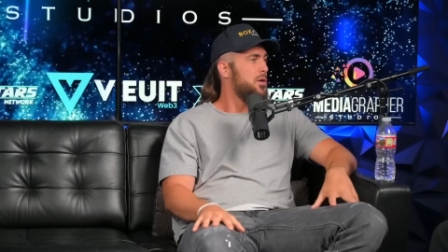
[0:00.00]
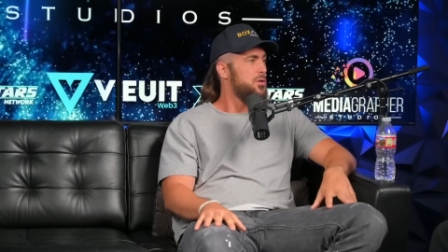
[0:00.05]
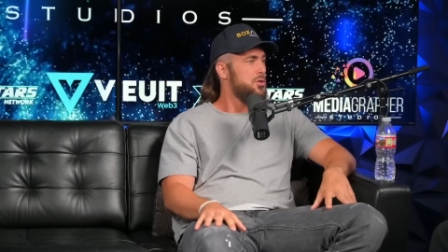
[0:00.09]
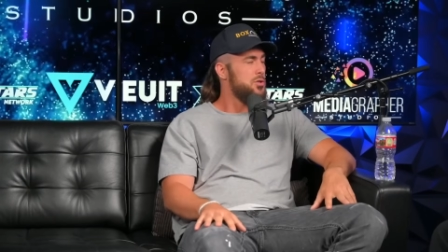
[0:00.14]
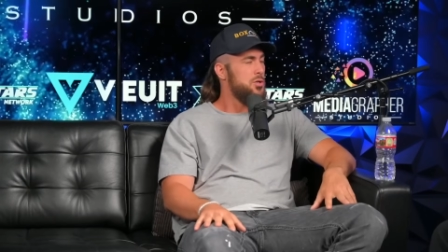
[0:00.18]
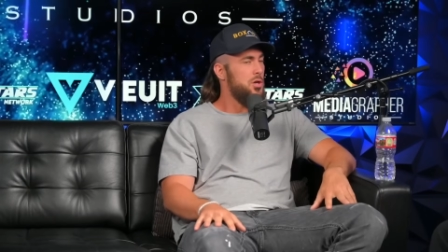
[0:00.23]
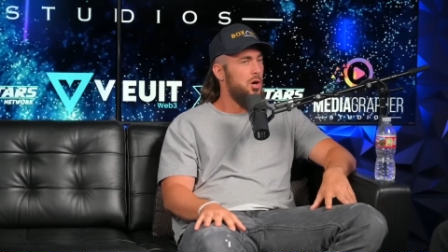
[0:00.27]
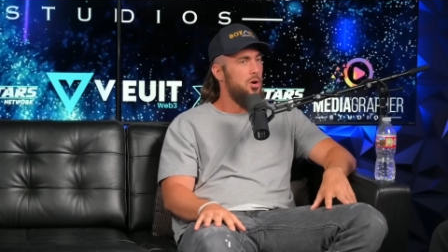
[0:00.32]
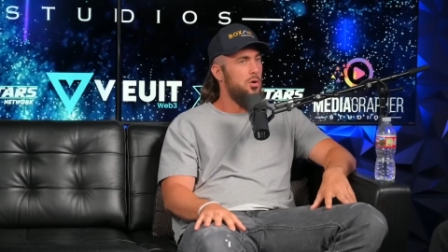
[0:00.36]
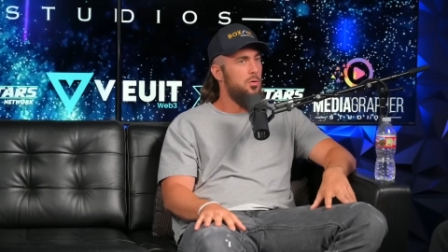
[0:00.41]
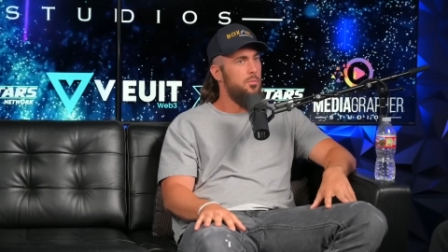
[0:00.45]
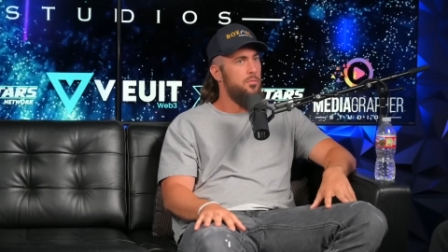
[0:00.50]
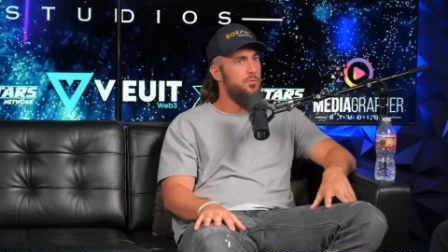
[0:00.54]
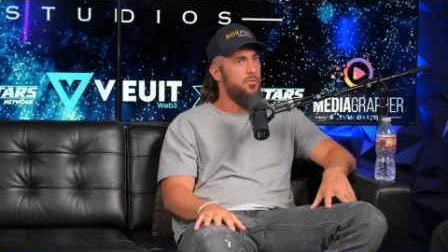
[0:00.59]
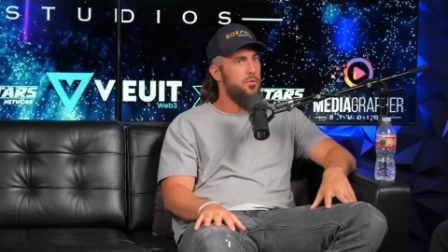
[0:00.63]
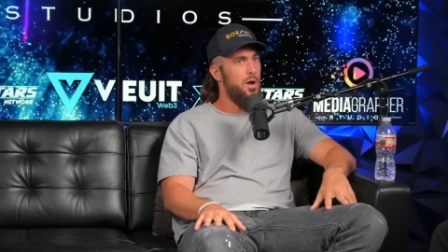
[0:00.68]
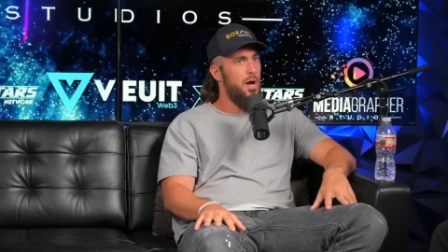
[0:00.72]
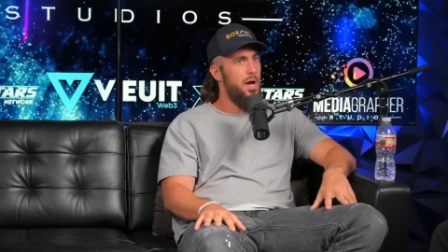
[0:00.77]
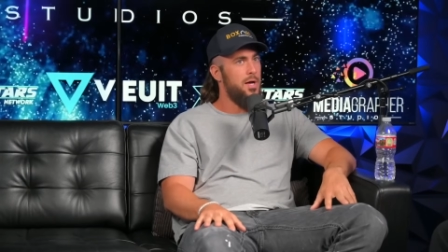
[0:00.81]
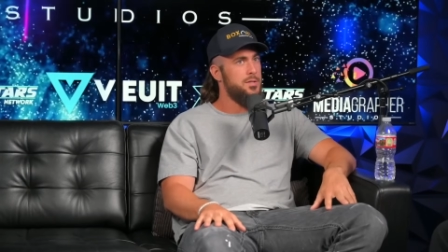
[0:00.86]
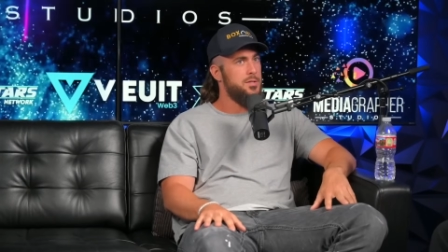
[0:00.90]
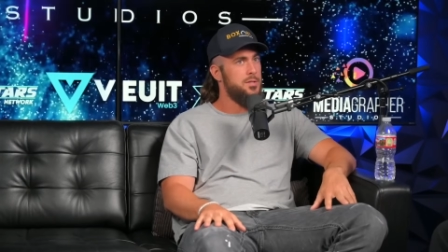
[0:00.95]
So
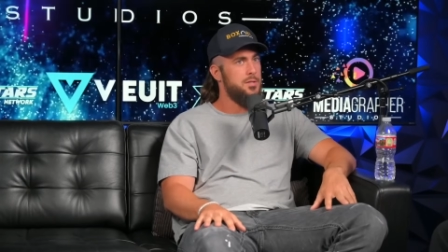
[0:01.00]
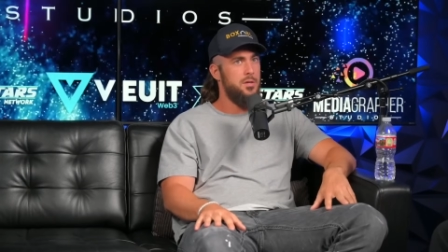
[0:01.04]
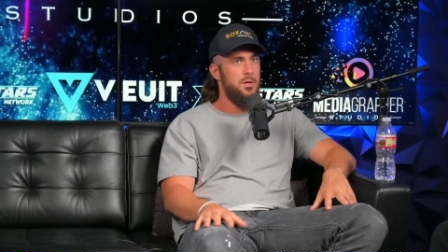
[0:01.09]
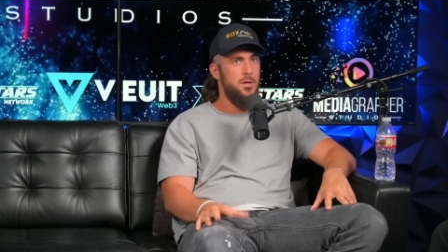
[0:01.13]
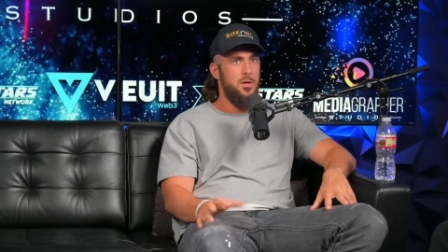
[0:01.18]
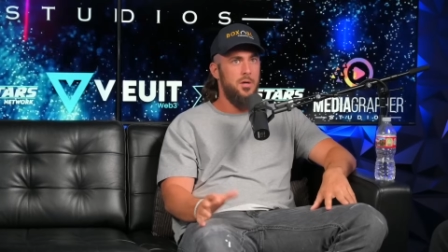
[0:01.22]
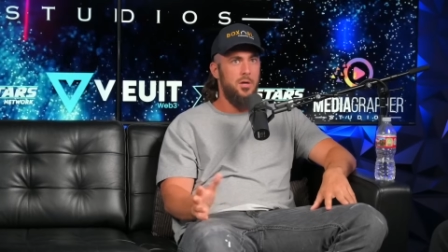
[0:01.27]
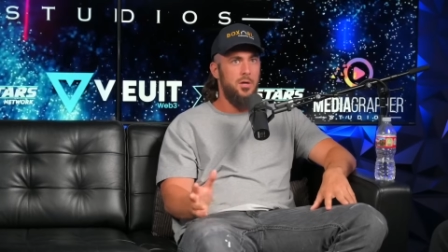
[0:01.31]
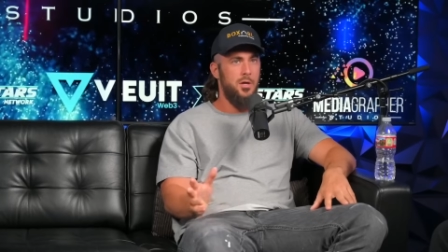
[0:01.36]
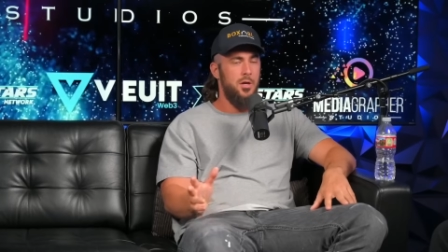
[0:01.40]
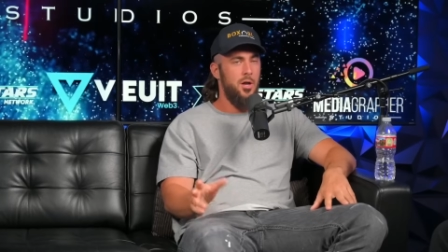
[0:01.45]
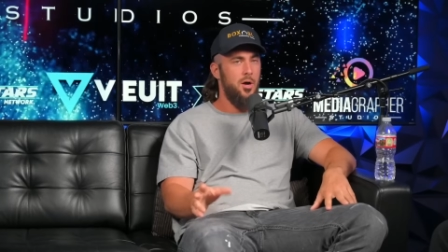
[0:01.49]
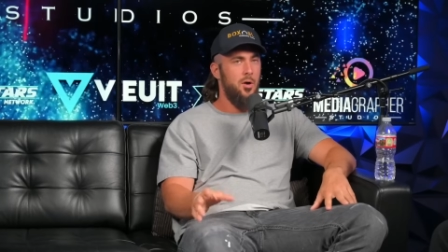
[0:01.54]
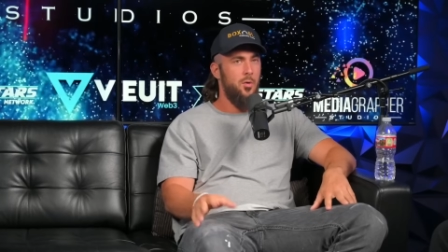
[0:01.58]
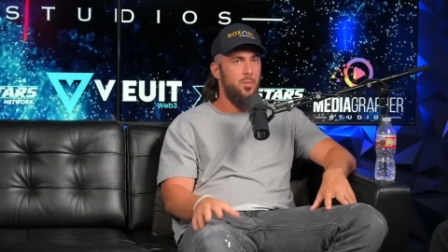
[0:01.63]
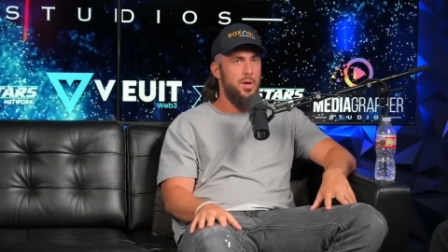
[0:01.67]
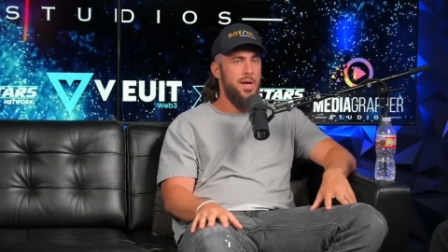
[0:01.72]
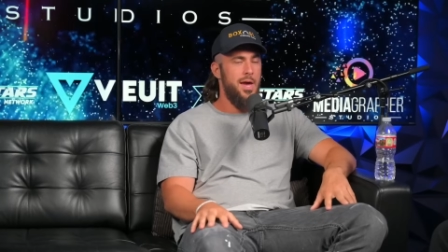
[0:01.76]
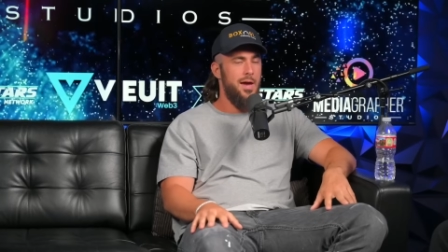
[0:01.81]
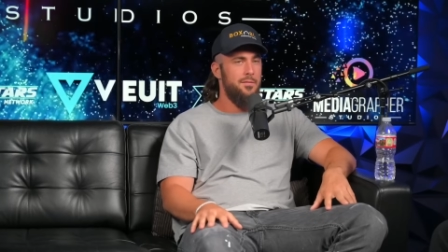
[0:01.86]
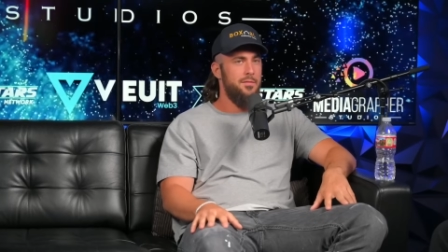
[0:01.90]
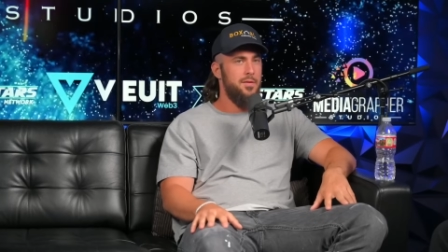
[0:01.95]
for us, you know,
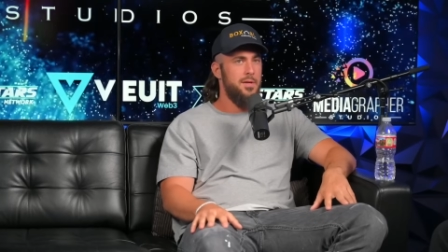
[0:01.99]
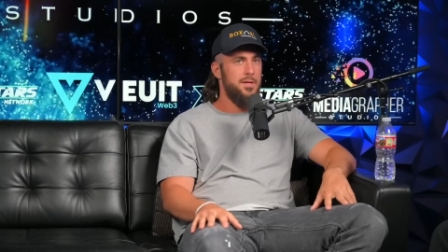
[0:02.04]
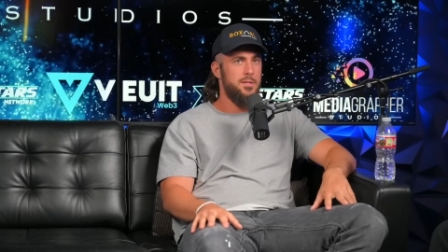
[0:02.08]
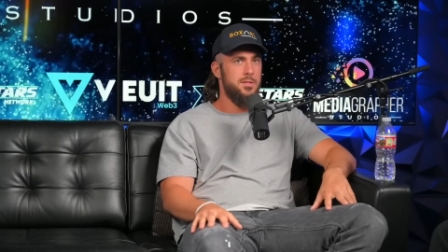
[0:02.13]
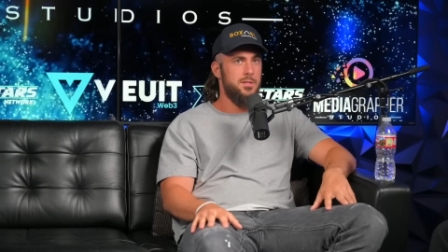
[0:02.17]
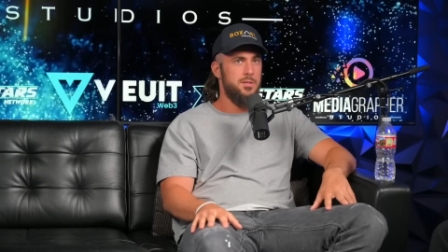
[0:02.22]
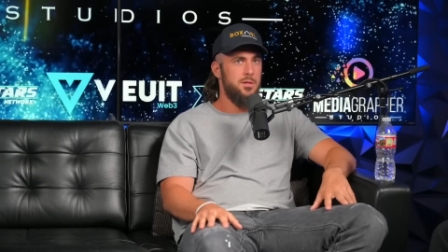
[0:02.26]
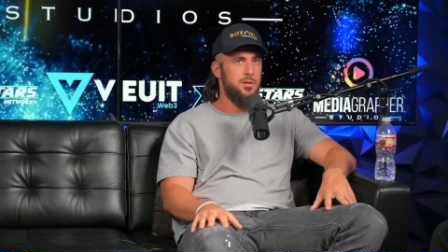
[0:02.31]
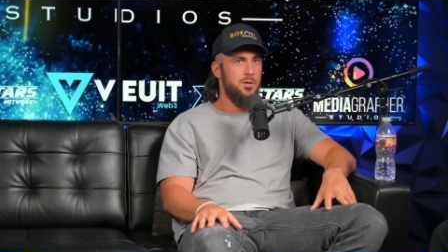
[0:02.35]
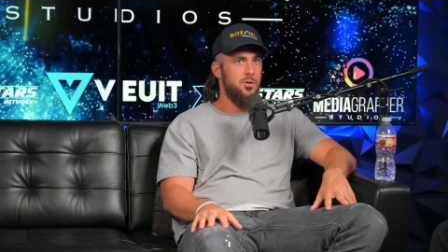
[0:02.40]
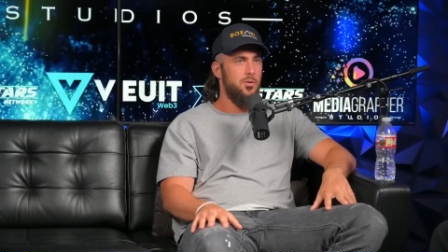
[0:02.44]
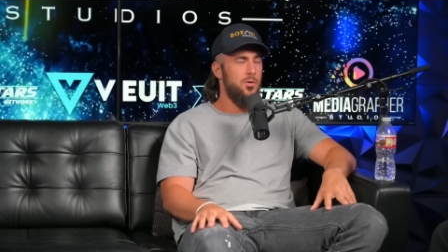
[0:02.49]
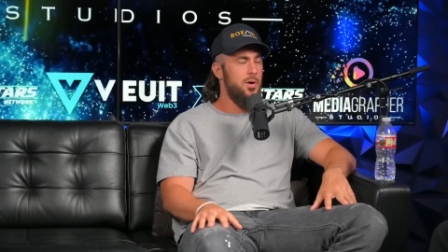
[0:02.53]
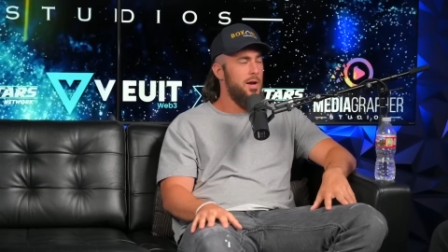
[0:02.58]
we have this